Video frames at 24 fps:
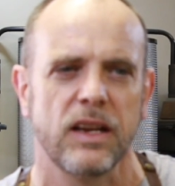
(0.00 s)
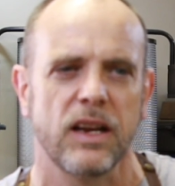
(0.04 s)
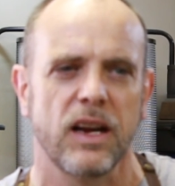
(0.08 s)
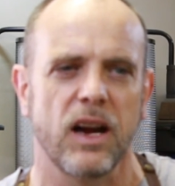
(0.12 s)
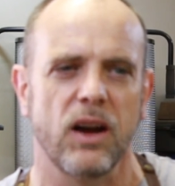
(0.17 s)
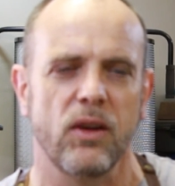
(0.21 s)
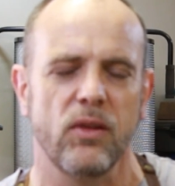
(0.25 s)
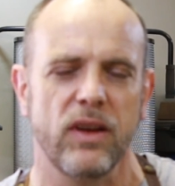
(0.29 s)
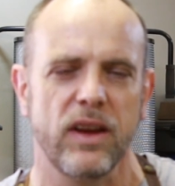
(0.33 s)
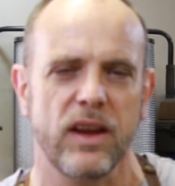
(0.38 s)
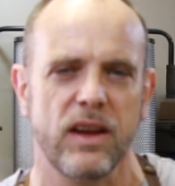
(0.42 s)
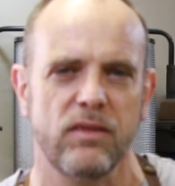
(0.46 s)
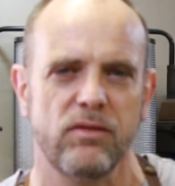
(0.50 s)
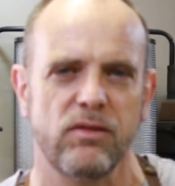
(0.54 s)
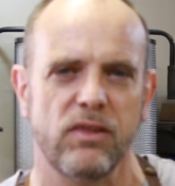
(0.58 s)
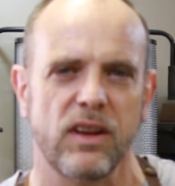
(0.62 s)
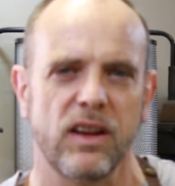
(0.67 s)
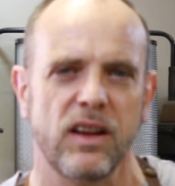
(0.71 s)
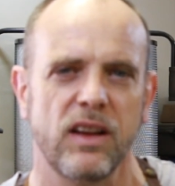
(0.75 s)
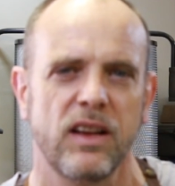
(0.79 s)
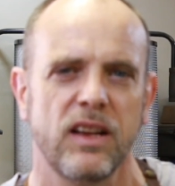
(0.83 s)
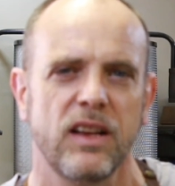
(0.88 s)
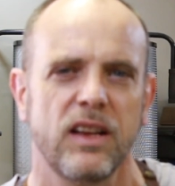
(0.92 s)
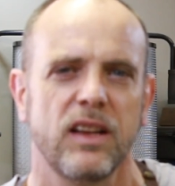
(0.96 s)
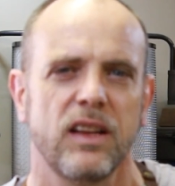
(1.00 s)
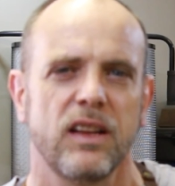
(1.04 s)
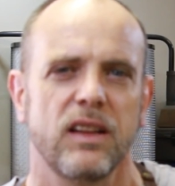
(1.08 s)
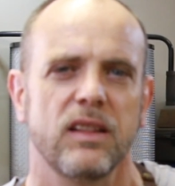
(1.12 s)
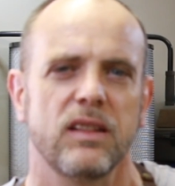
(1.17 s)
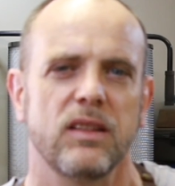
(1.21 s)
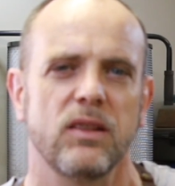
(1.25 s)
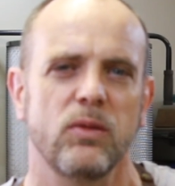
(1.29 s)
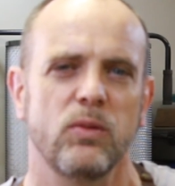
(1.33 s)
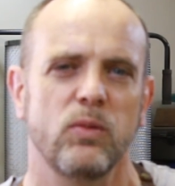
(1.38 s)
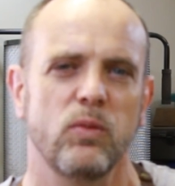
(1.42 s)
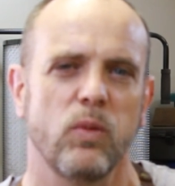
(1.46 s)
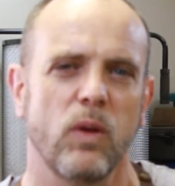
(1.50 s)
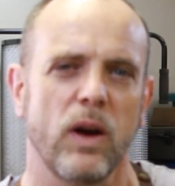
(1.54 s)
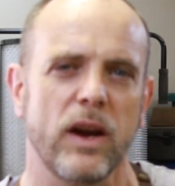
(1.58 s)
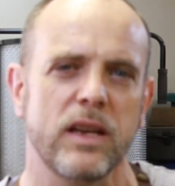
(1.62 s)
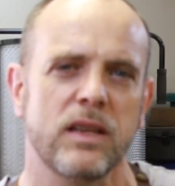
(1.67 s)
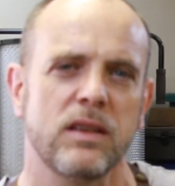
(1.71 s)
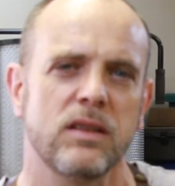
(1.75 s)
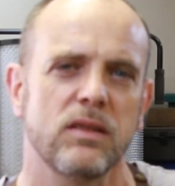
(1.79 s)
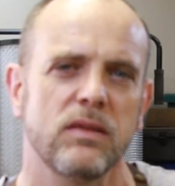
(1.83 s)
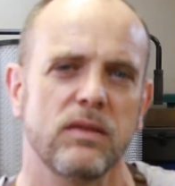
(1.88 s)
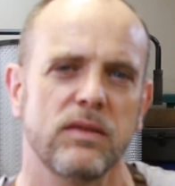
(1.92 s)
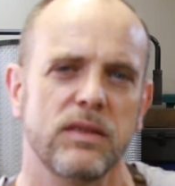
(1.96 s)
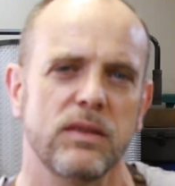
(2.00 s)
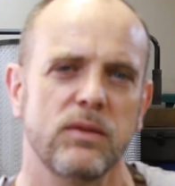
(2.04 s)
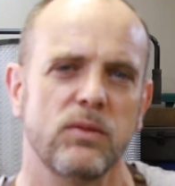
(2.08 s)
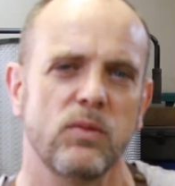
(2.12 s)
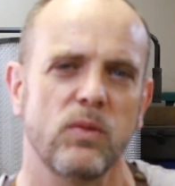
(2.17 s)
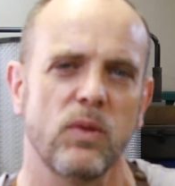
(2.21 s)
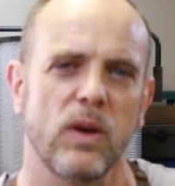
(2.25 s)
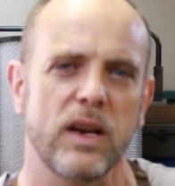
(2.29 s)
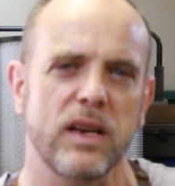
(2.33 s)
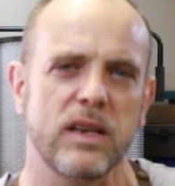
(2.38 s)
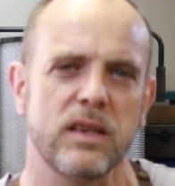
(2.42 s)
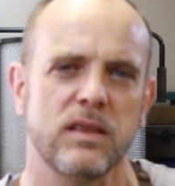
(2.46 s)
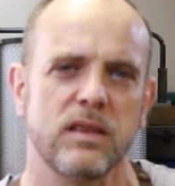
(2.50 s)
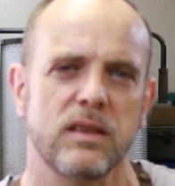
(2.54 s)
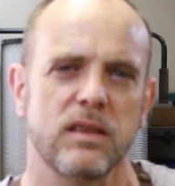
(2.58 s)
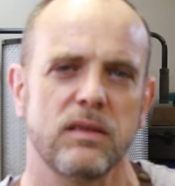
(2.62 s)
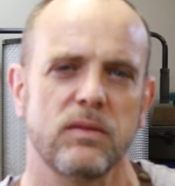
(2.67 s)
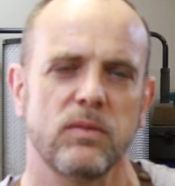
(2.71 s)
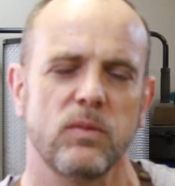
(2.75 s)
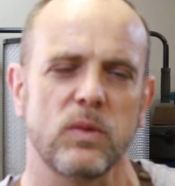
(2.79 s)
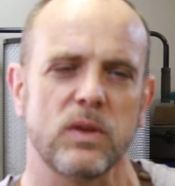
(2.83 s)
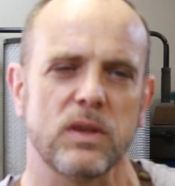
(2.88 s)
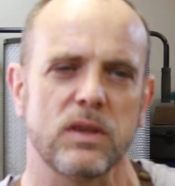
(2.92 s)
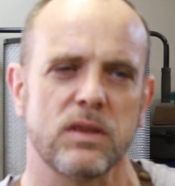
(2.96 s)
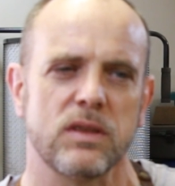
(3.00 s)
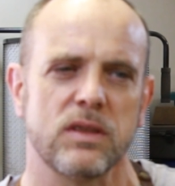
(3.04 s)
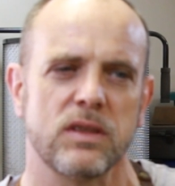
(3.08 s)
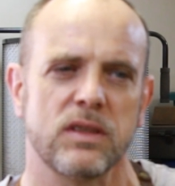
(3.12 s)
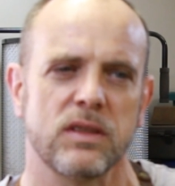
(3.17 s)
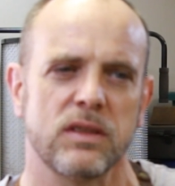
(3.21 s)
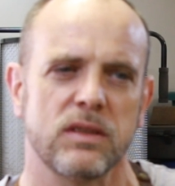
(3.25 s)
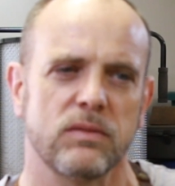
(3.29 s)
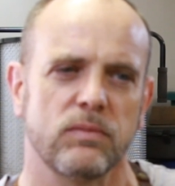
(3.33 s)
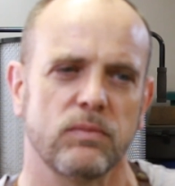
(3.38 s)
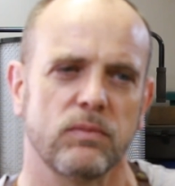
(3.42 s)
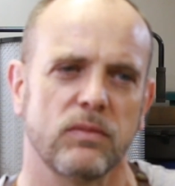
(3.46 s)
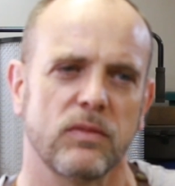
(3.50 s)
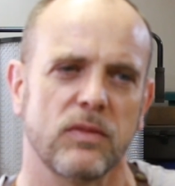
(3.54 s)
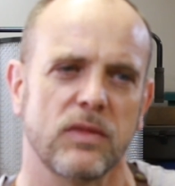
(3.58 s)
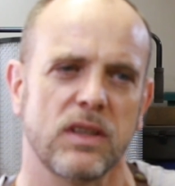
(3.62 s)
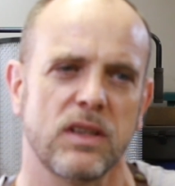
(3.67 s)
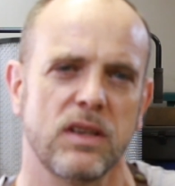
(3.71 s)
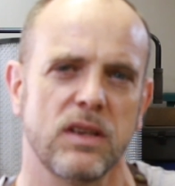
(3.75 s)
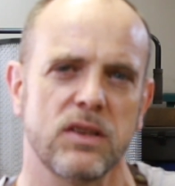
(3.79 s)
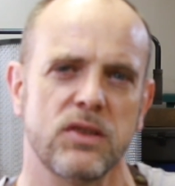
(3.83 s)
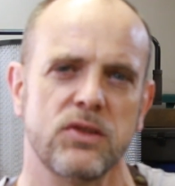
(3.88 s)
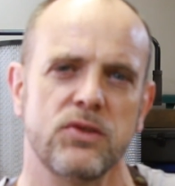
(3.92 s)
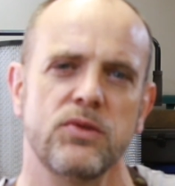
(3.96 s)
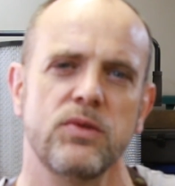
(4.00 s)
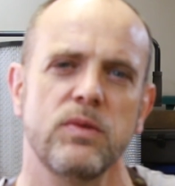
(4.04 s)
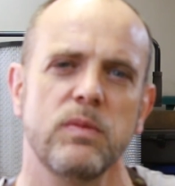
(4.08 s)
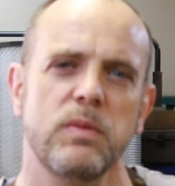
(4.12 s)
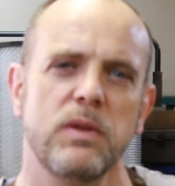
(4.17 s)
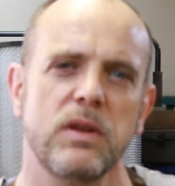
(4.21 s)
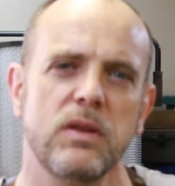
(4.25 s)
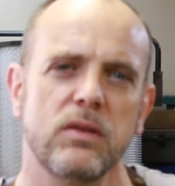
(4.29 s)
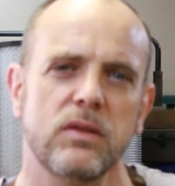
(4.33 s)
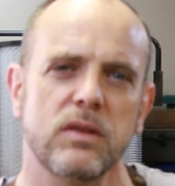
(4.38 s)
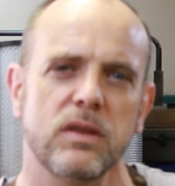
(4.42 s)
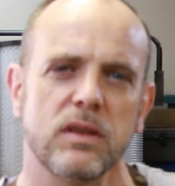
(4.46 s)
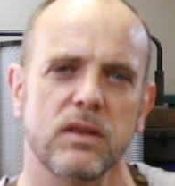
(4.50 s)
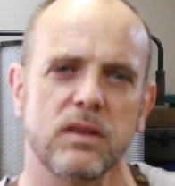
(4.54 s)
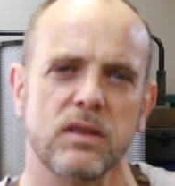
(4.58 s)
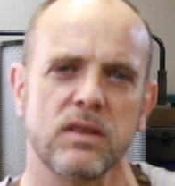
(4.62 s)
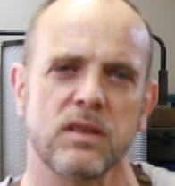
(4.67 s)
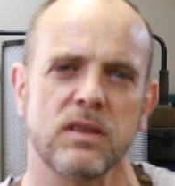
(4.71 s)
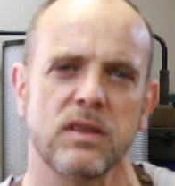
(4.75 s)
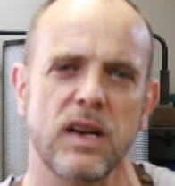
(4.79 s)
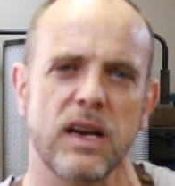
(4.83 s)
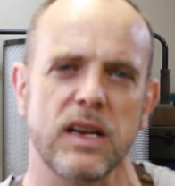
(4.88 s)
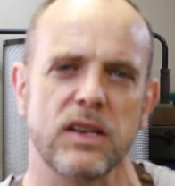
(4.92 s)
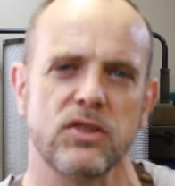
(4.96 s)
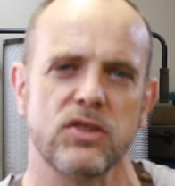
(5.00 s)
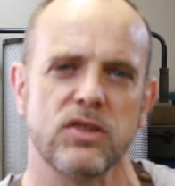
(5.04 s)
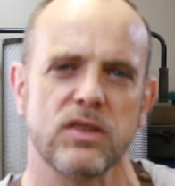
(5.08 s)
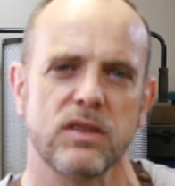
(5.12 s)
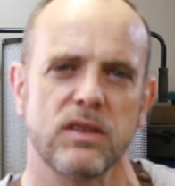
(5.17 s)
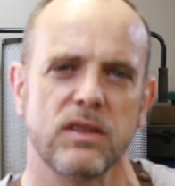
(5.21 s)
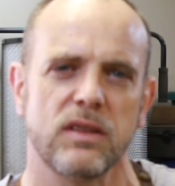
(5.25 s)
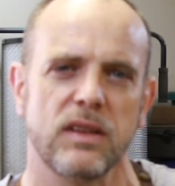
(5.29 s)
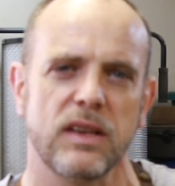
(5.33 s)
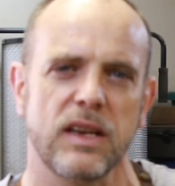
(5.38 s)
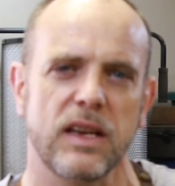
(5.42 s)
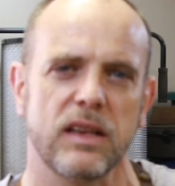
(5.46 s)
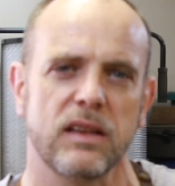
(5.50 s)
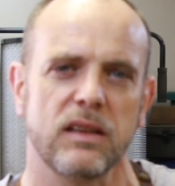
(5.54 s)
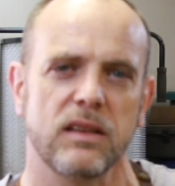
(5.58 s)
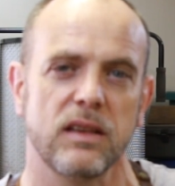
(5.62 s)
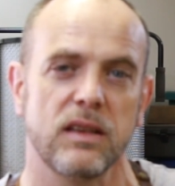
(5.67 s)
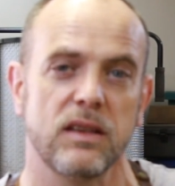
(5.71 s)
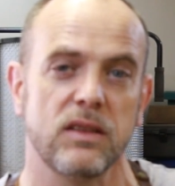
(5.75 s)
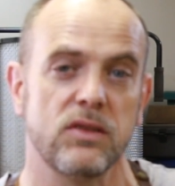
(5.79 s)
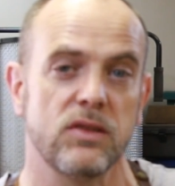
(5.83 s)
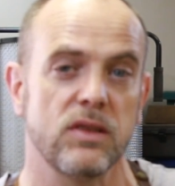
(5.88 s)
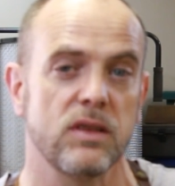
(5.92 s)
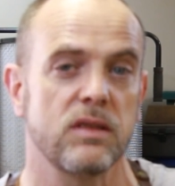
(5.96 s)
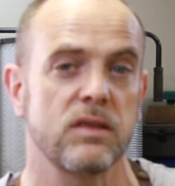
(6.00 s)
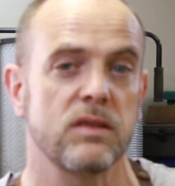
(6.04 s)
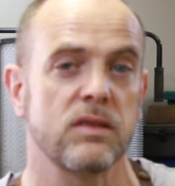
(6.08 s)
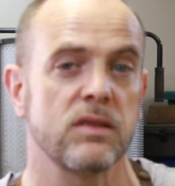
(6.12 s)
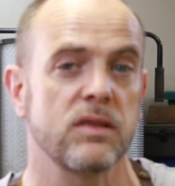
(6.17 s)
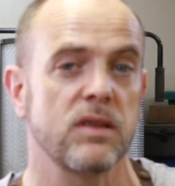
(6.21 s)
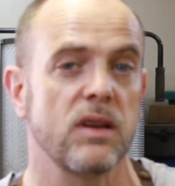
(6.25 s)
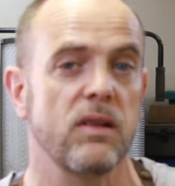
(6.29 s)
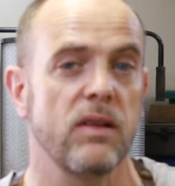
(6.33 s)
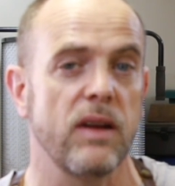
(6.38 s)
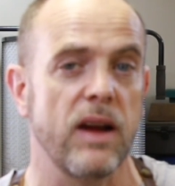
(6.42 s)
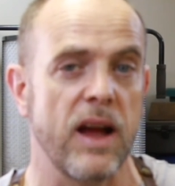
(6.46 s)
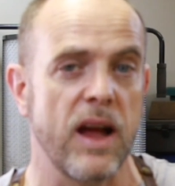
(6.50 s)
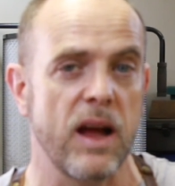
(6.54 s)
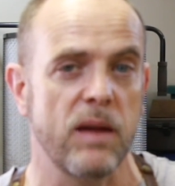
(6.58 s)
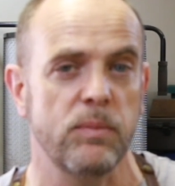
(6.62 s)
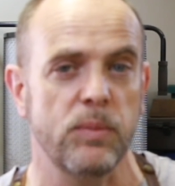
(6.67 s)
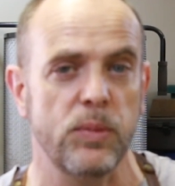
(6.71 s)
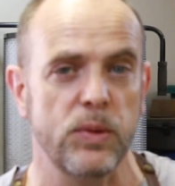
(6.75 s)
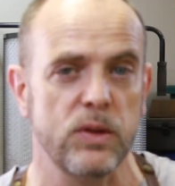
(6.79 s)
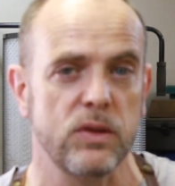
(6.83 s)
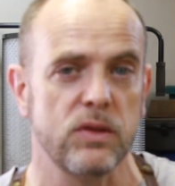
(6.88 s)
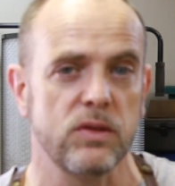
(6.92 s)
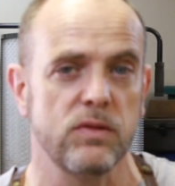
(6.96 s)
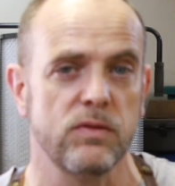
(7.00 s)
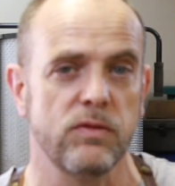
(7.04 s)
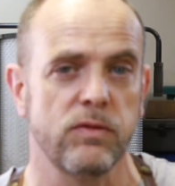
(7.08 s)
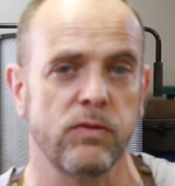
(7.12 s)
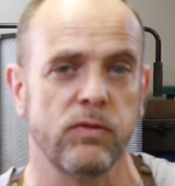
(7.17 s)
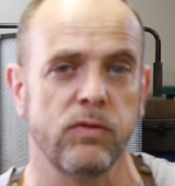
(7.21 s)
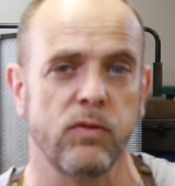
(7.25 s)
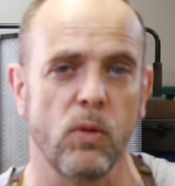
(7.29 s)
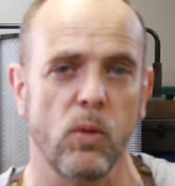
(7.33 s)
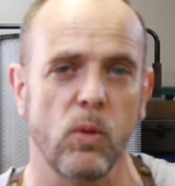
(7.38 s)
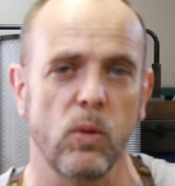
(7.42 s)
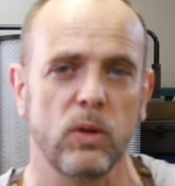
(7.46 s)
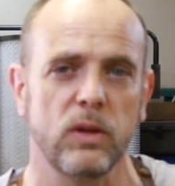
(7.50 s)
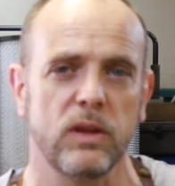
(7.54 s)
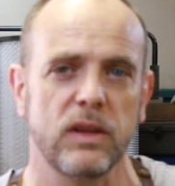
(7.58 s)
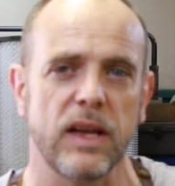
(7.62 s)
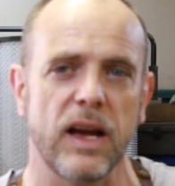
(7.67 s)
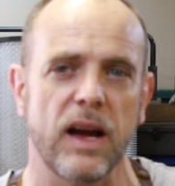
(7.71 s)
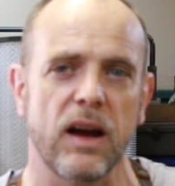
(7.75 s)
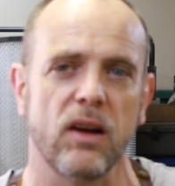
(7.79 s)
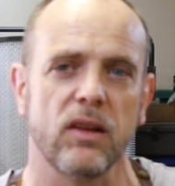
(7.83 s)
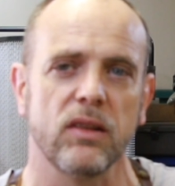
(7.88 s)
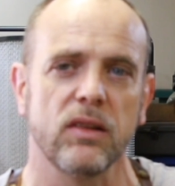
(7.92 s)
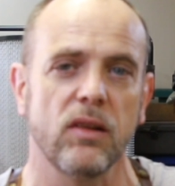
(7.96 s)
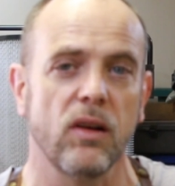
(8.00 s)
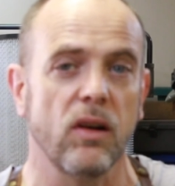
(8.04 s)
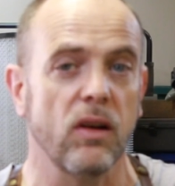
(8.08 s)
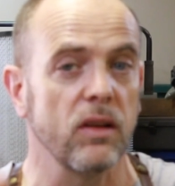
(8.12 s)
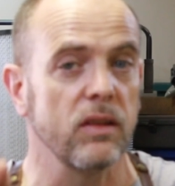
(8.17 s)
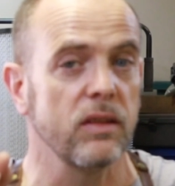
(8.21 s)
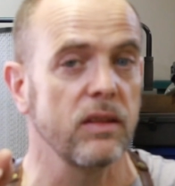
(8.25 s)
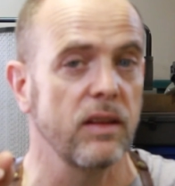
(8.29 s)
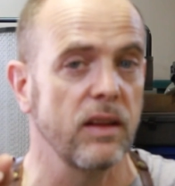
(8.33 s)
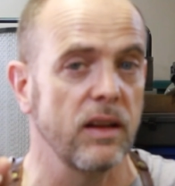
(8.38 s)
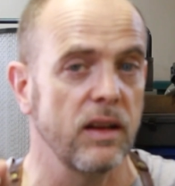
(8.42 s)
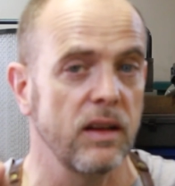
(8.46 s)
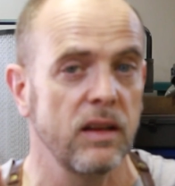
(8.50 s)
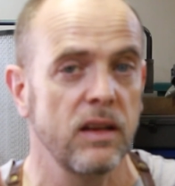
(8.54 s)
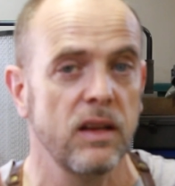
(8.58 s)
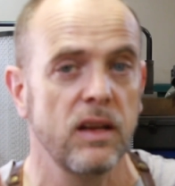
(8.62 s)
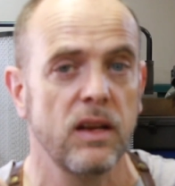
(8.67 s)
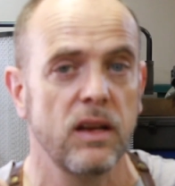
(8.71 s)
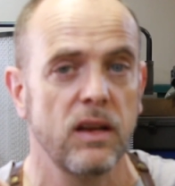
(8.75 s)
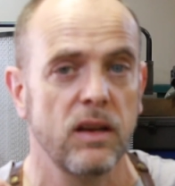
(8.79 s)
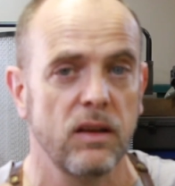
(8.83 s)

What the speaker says: However, the weight of the waste was distributed such that it just so happened to fall down on the